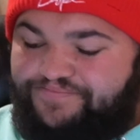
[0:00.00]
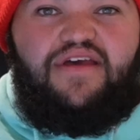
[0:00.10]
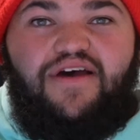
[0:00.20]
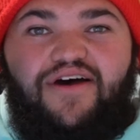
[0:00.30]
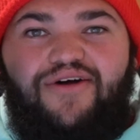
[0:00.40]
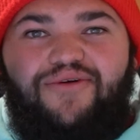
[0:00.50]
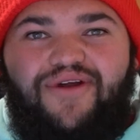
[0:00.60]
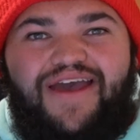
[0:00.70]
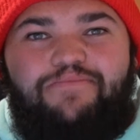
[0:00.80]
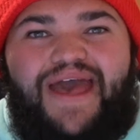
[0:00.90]
All
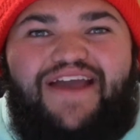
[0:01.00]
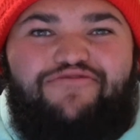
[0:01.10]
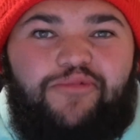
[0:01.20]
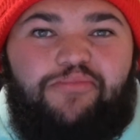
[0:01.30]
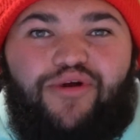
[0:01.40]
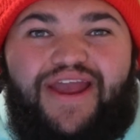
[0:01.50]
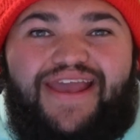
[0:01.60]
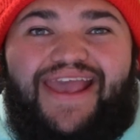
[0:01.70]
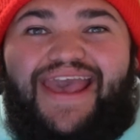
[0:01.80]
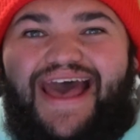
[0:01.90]
right, back from a
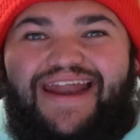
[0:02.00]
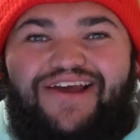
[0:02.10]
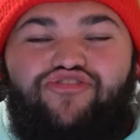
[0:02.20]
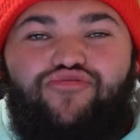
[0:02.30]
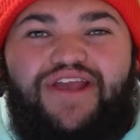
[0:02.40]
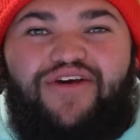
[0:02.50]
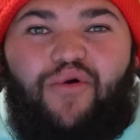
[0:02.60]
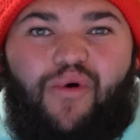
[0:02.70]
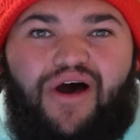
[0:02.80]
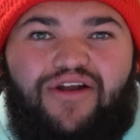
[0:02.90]
break, got a drink of
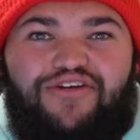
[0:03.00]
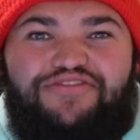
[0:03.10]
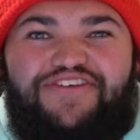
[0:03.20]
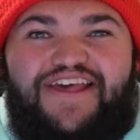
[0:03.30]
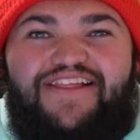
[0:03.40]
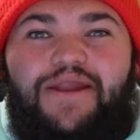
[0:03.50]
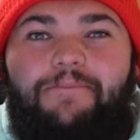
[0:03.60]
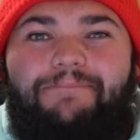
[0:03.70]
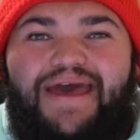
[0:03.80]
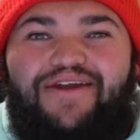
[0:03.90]
water,
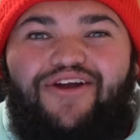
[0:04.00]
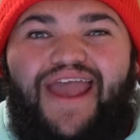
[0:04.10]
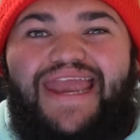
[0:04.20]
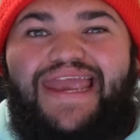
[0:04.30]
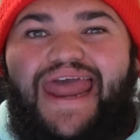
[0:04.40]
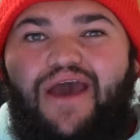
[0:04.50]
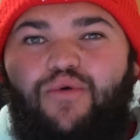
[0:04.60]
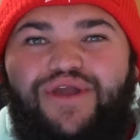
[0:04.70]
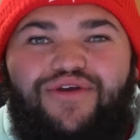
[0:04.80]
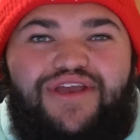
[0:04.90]
feeling better, and now
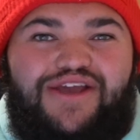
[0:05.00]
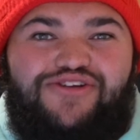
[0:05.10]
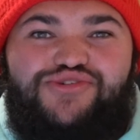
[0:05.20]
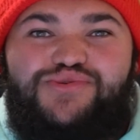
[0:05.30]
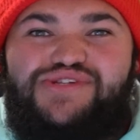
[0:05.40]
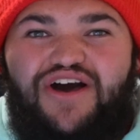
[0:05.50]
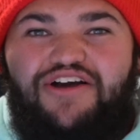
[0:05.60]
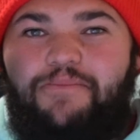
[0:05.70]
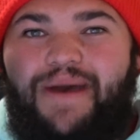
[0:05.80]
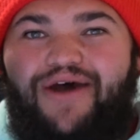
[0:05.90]
we are here to
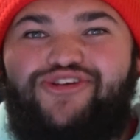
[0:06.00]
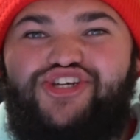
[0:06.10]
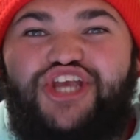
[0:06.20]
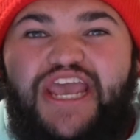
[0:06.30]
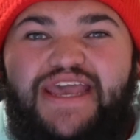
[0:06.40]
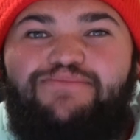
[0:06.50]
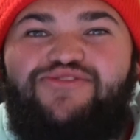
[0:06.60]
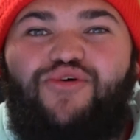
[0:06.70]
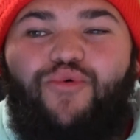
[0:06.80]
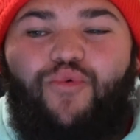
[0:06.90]
talk about
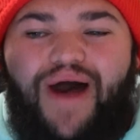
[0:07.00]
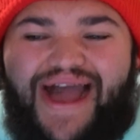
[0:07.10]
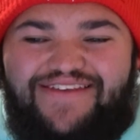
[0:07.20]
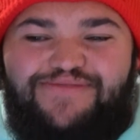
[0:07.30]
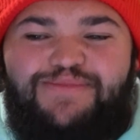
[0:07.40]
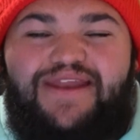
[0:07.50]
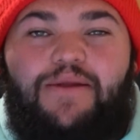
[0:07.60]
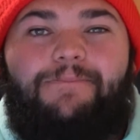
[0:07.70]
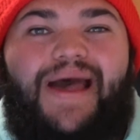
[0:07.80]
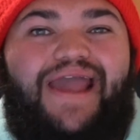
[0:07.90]
James Wiseman,
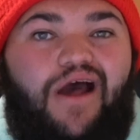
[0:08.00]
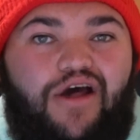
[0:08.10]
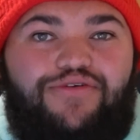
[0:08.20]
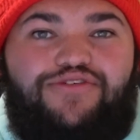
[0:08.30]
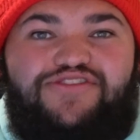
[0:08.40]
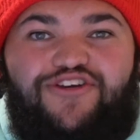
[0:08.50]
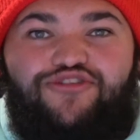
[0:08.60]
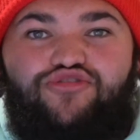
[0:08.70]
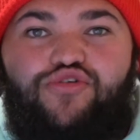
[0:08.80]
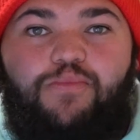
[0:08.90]
my other
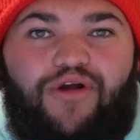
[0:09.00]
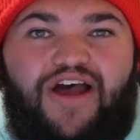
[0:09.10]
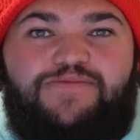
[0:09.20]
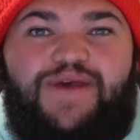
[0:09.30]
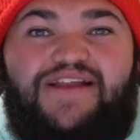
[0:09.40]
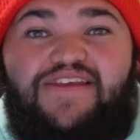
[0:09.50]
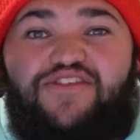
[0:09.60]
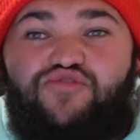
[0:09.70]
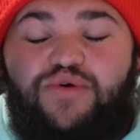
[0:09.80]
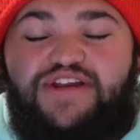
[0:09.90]
Tier 2 prospect in
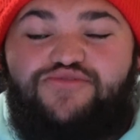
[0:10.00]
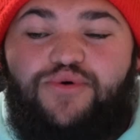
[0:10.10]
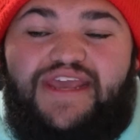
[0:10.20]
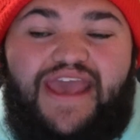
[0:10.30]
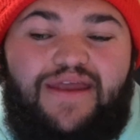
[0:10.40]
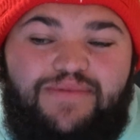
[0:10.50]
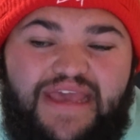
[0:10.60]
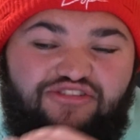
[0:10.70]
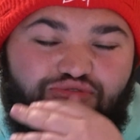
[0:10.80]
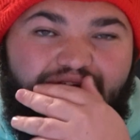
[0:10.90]
the 2020
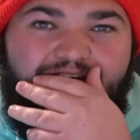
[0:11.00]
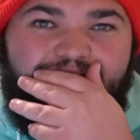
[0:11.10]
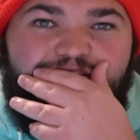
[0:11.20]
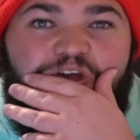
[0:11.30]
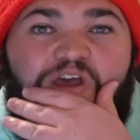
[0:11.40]
NBA Draft.